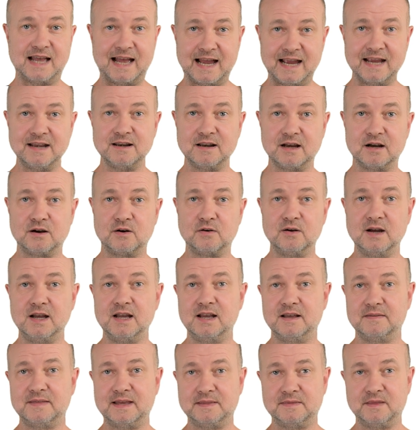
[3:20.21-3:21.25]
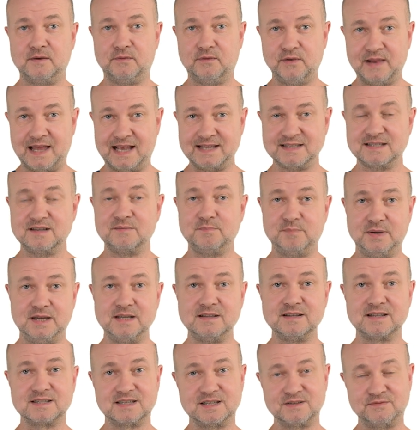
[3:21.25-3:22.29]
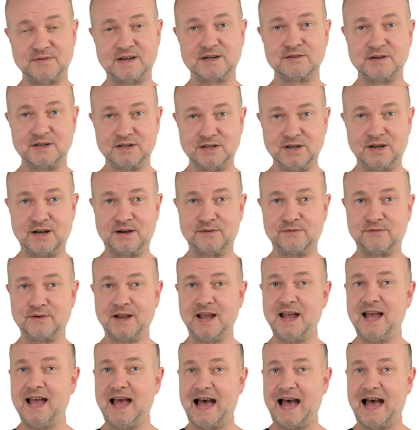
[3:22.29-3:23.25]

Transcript: I know that the flaccid penis is very tough.